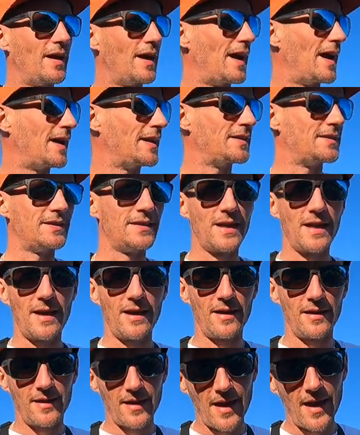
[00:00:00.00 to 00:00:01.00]
And
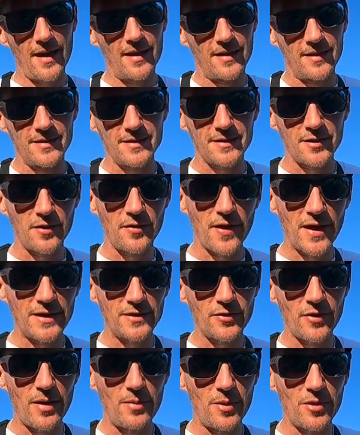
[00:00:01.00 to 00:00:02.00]
yeah, so
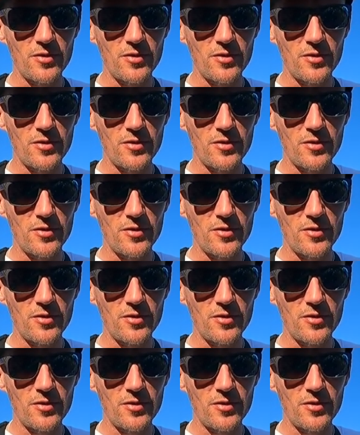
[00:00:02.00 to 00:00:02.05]
thanks very